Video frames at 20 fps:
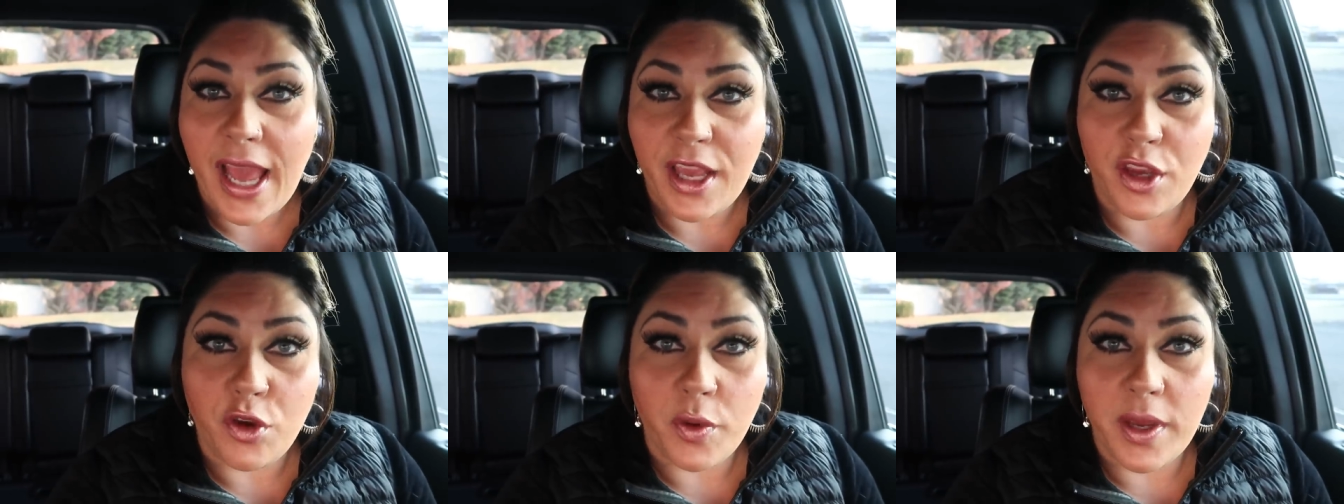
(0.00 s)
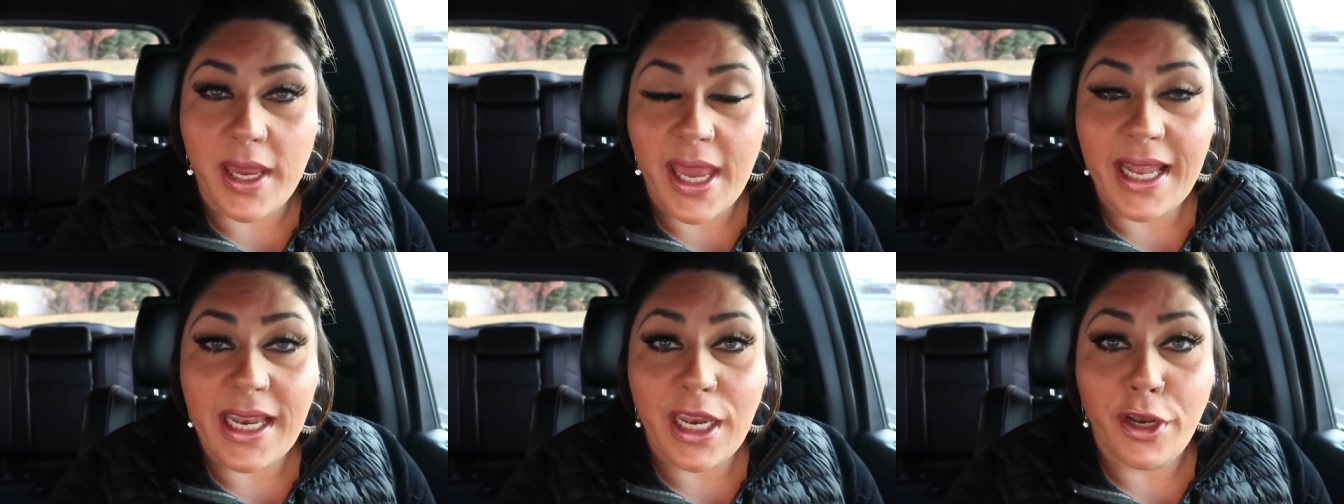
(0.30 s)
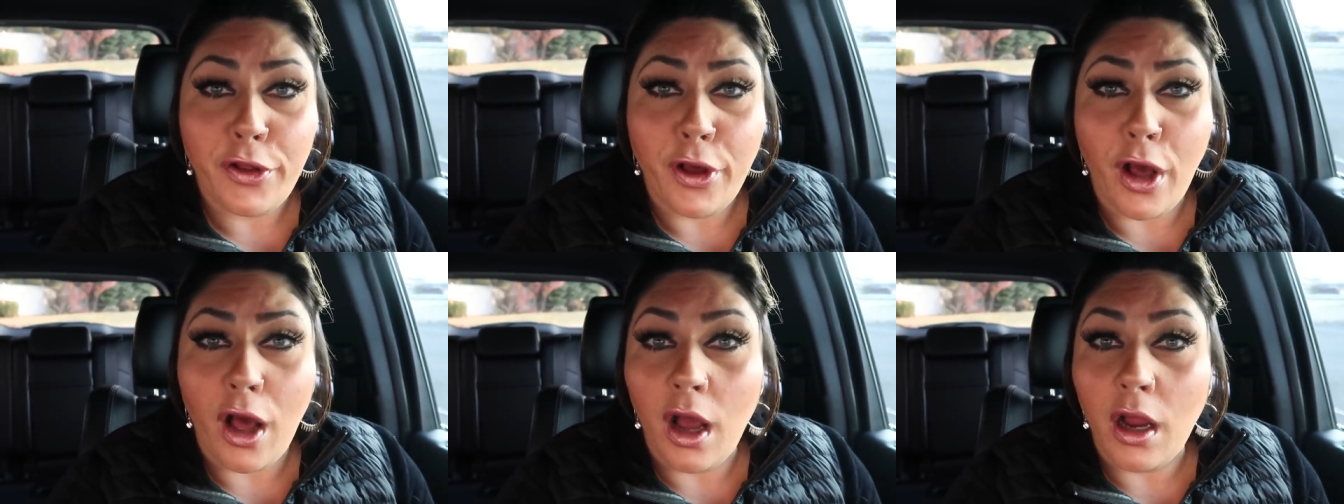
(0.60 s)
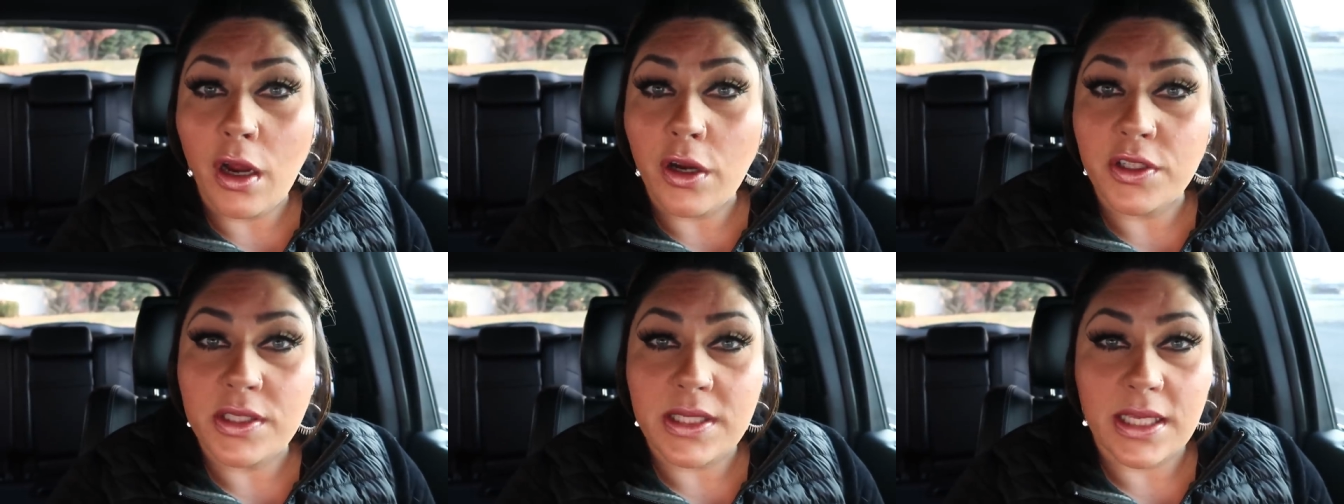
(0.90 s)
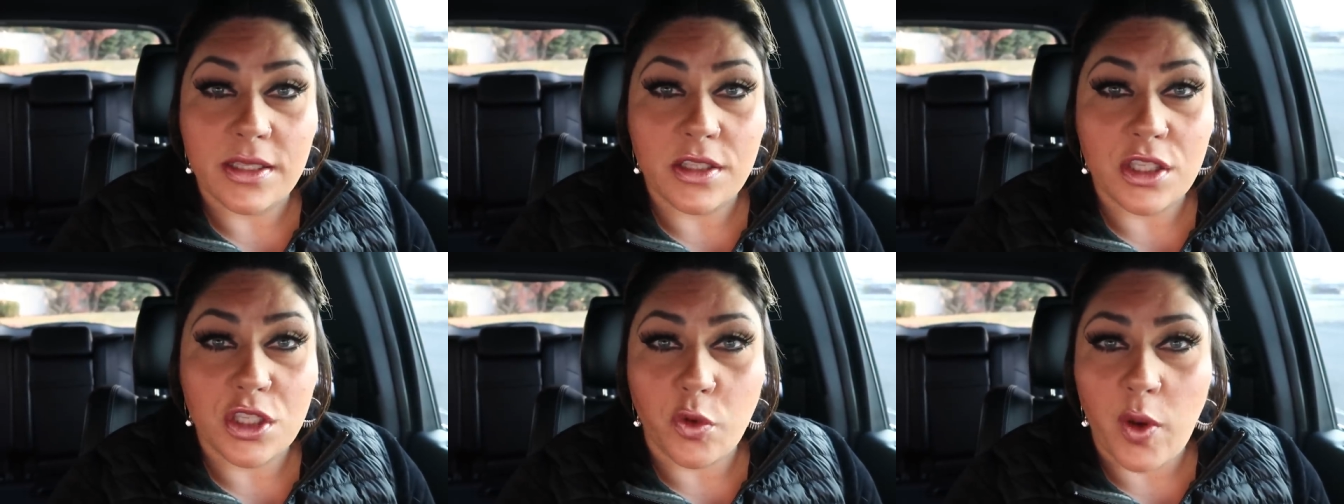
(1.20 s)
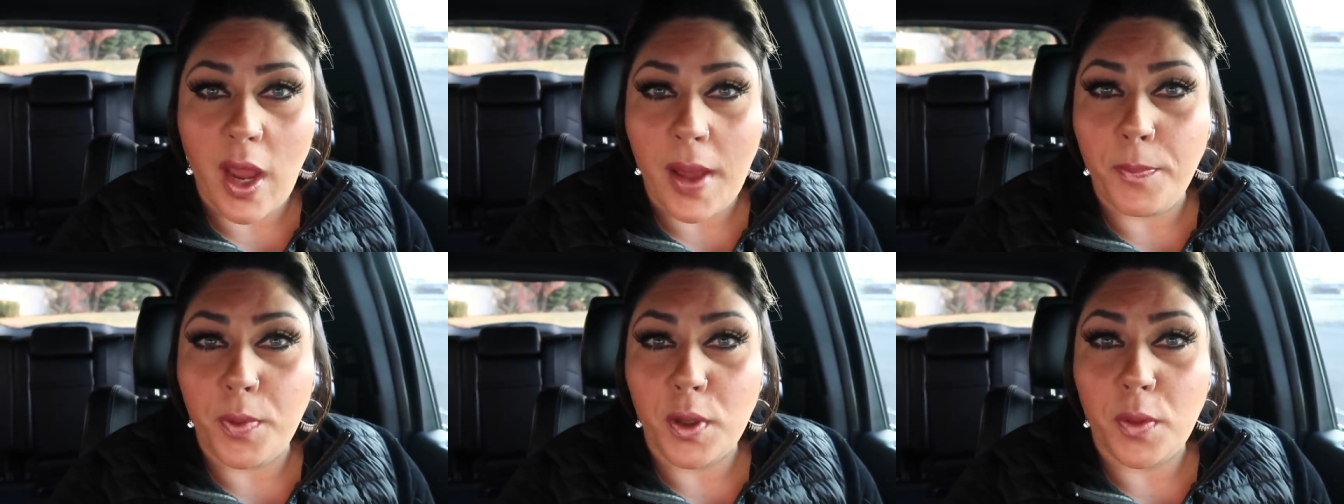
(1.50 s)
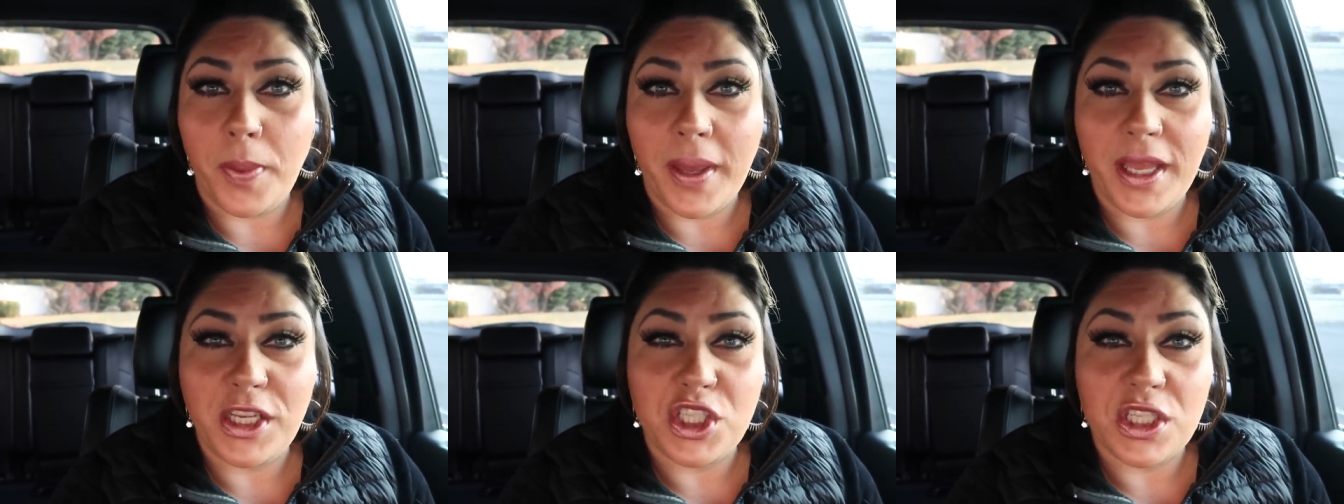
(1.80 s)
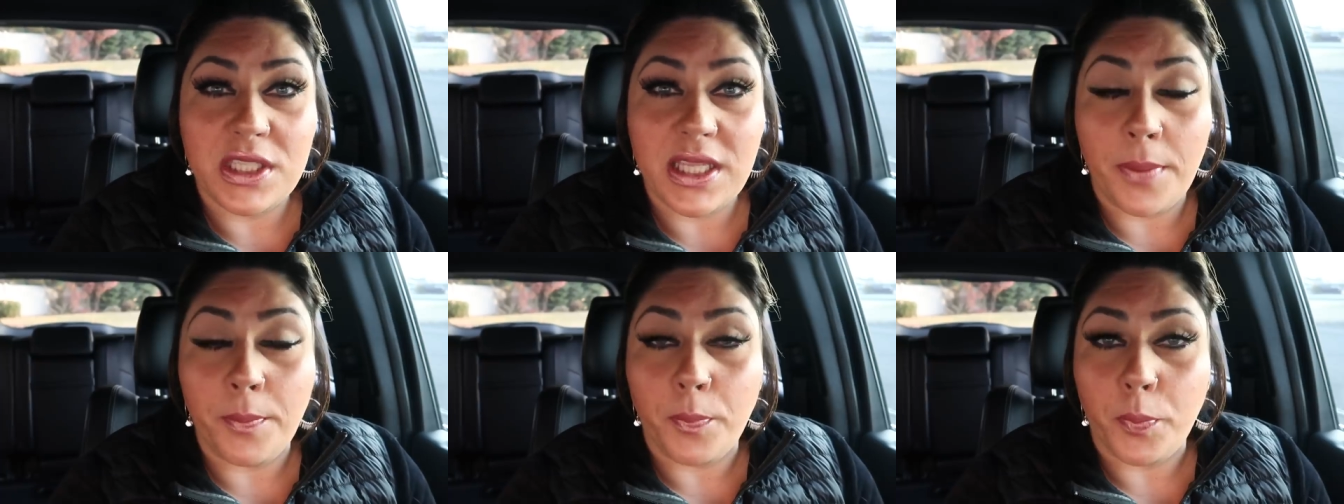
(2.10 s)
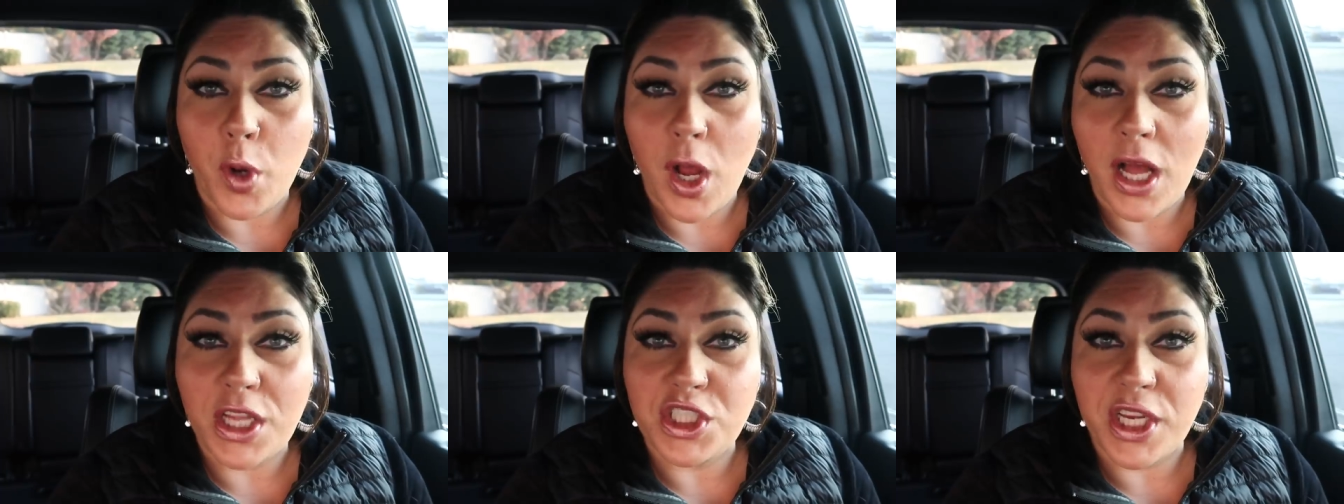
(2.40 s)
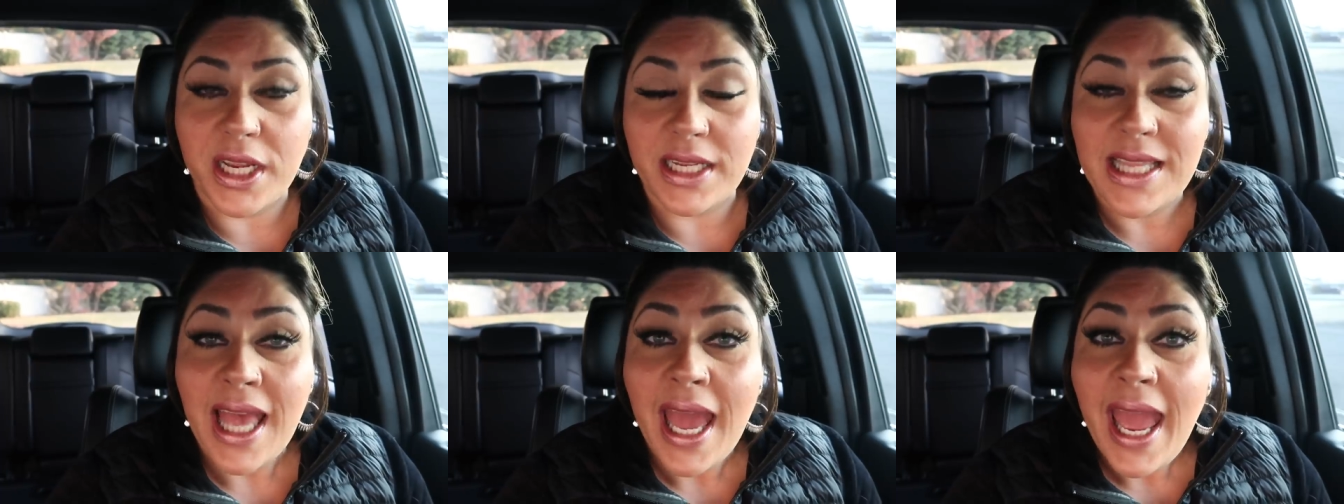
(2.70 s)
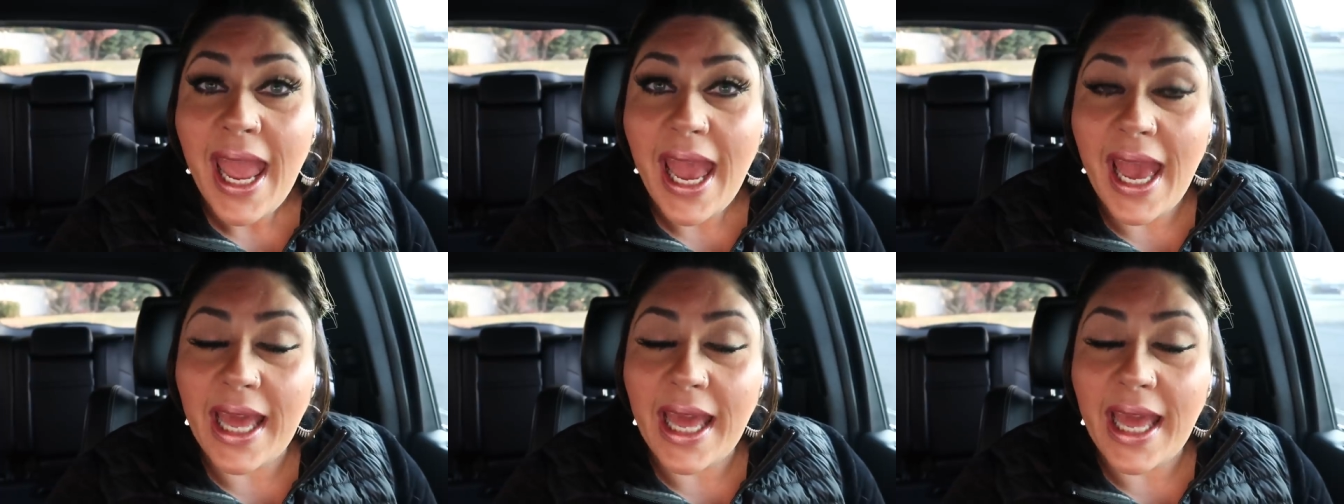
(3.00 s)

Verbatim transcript: I created cards and scrapbook pages and projects,